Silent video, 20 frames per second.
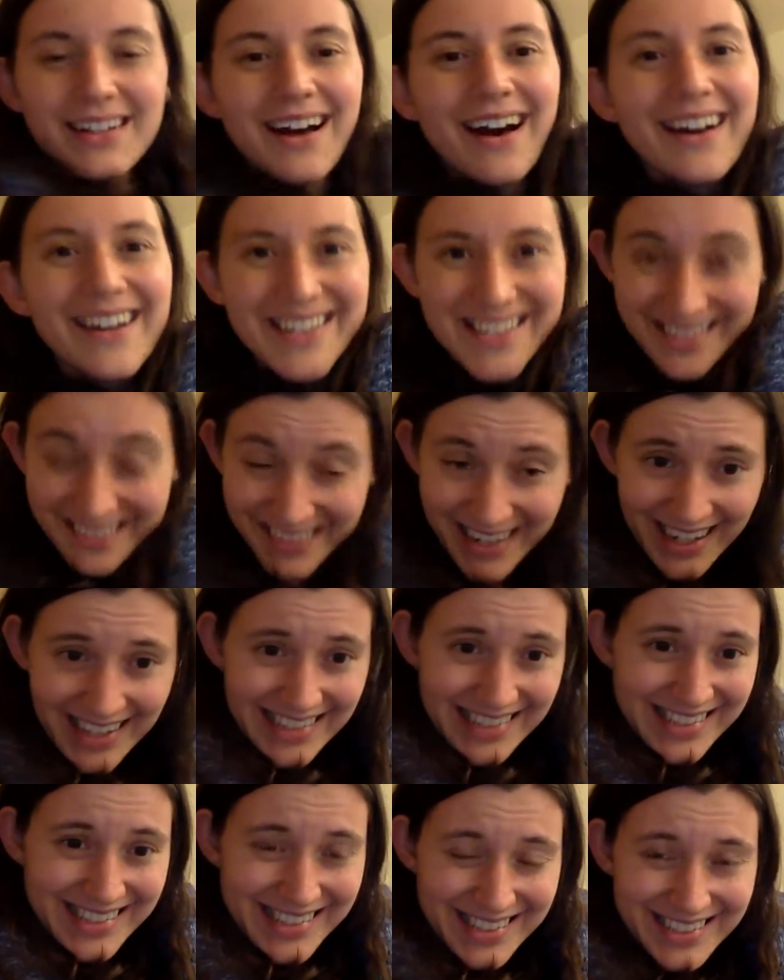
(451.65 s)
Hugs are
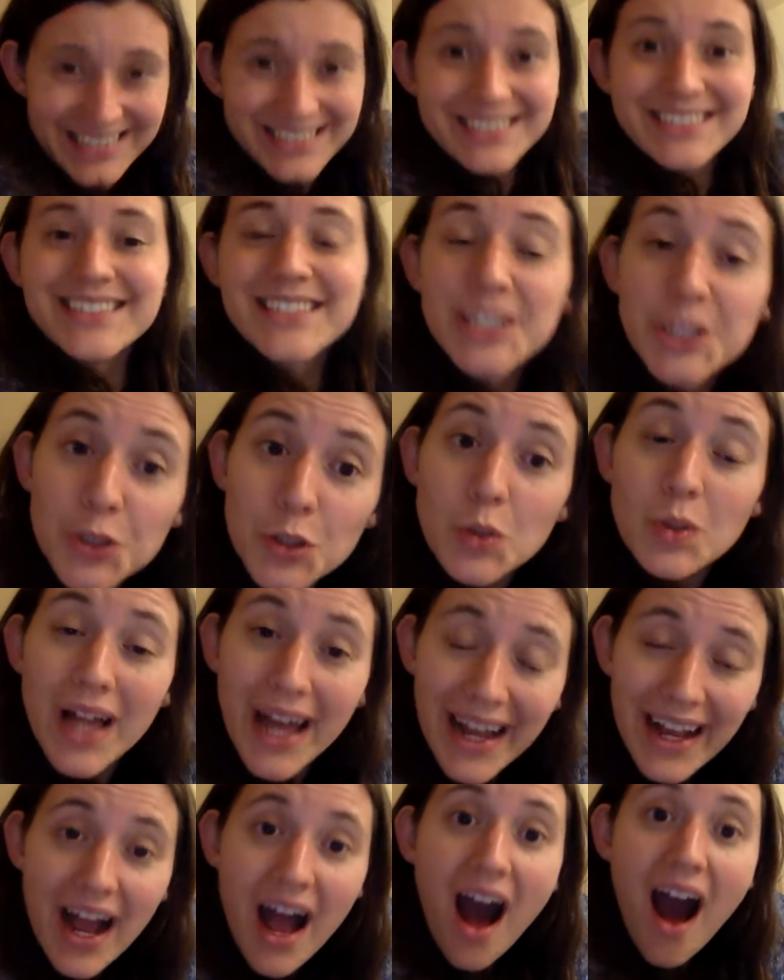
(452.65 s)
nice. Do you
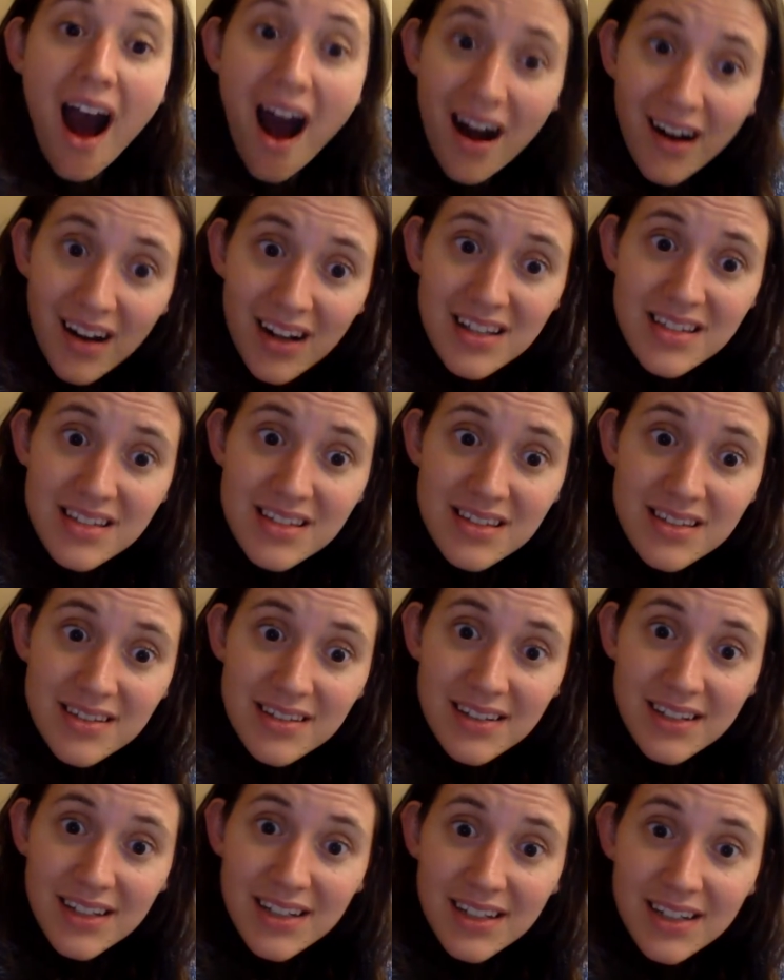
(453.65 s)
like hugs?
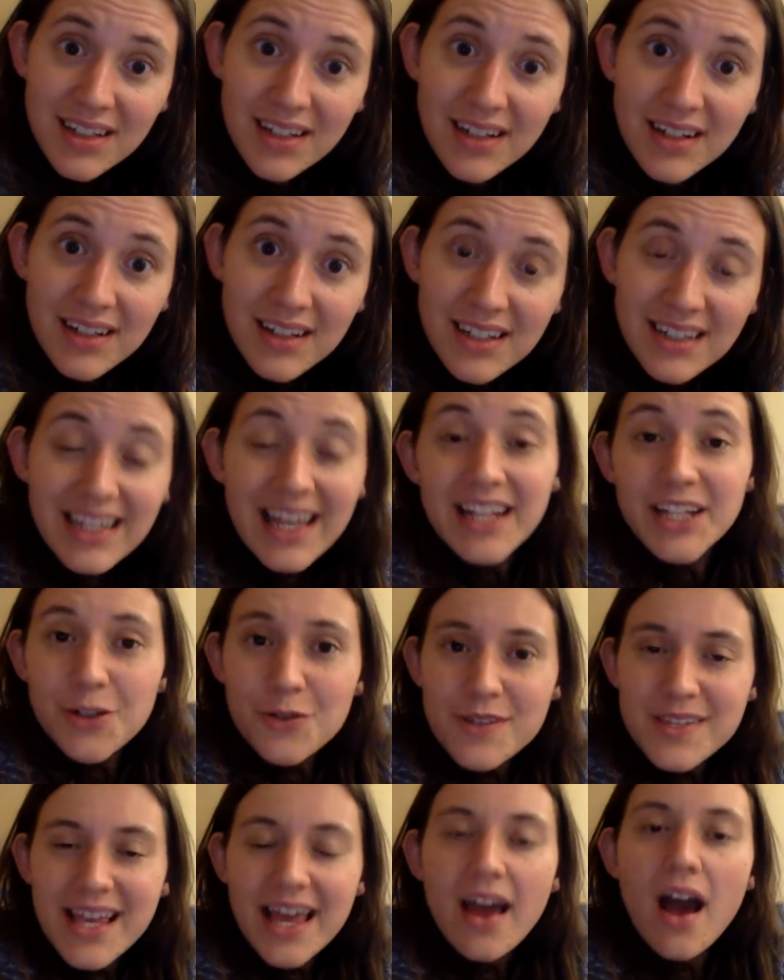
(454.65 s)
Can you
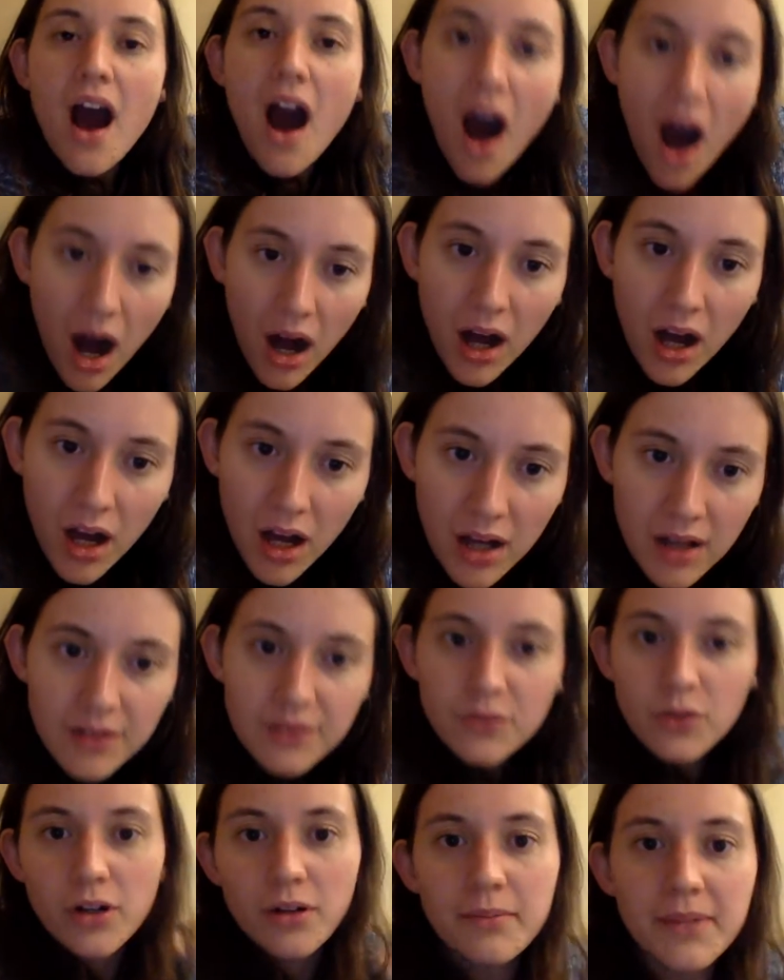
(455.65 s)
say hug
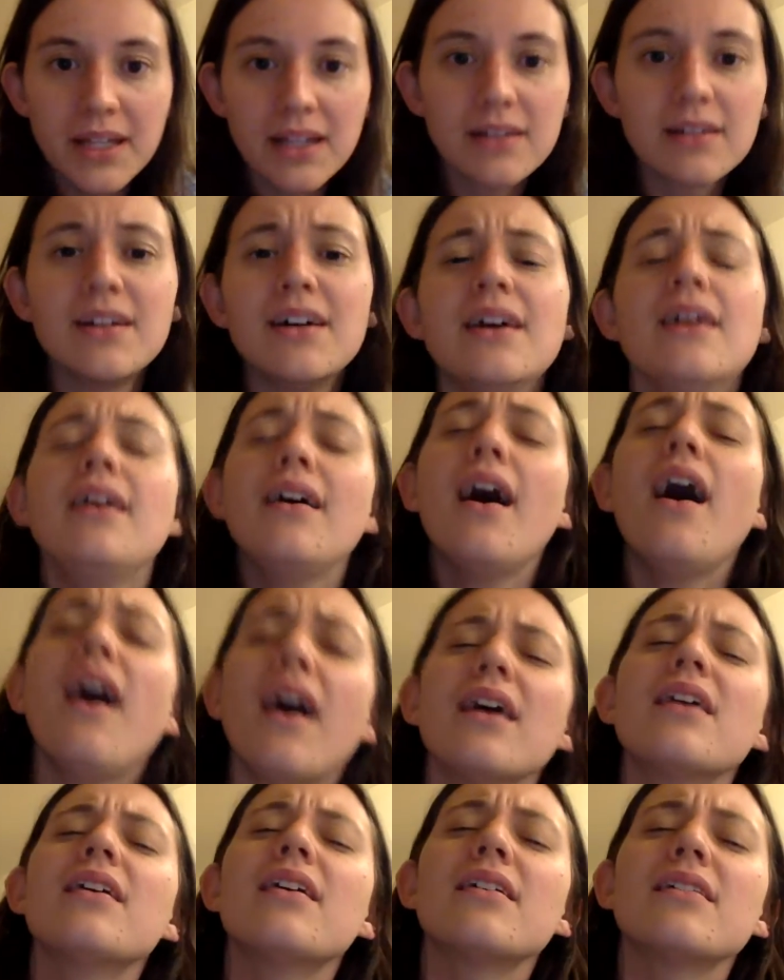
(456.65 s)
for me?
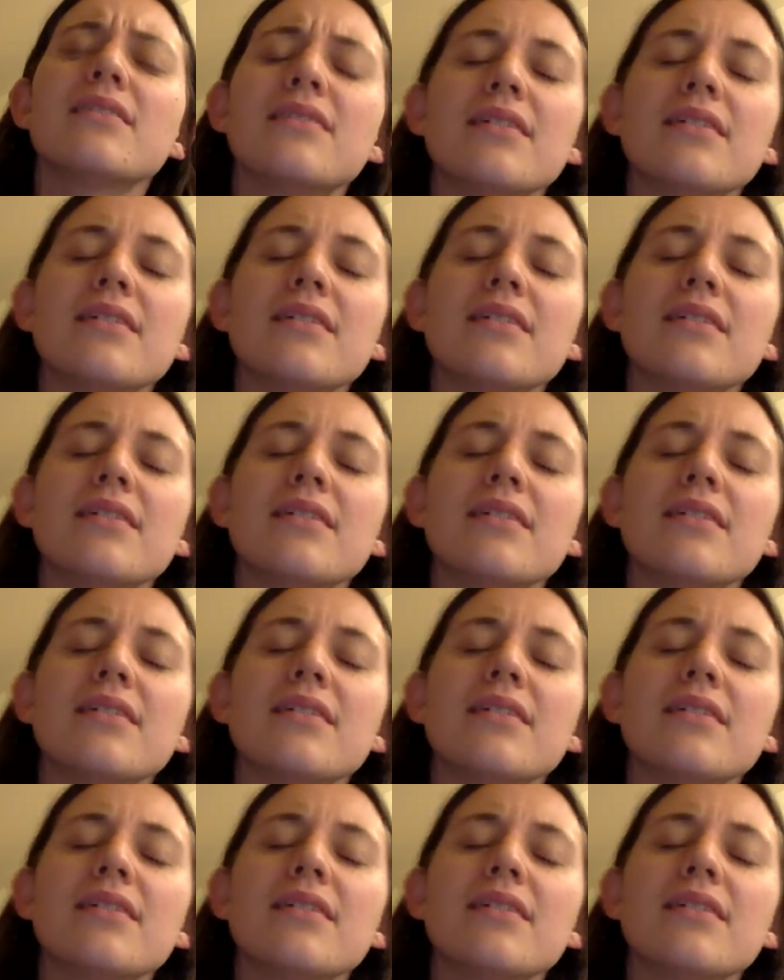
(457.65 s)
Hug.